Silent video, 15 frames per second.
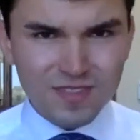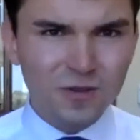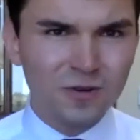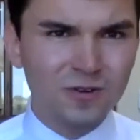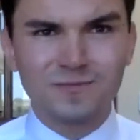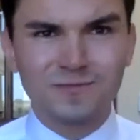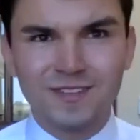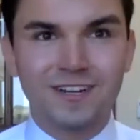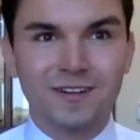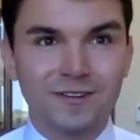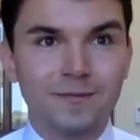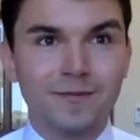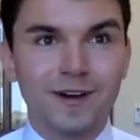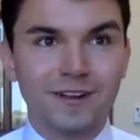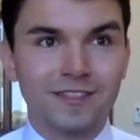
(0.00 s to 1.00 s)
or
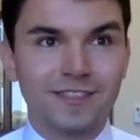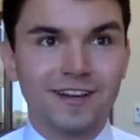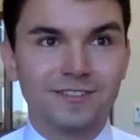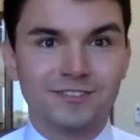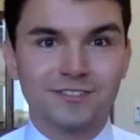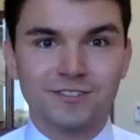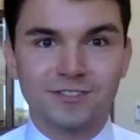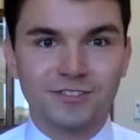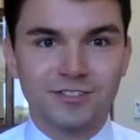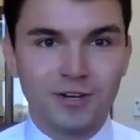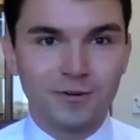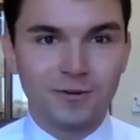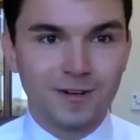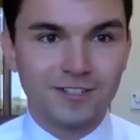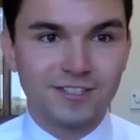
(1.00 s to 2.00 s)
about 1,000 or
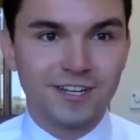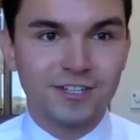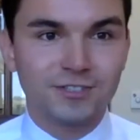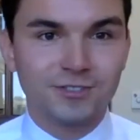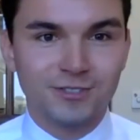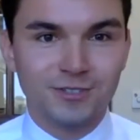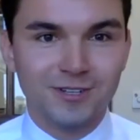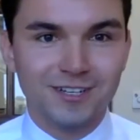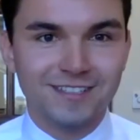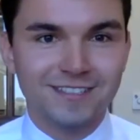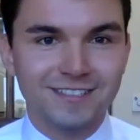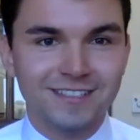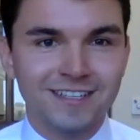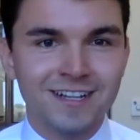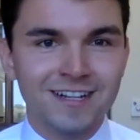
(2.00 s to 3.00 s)
so residential
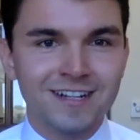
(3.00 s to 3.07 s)
units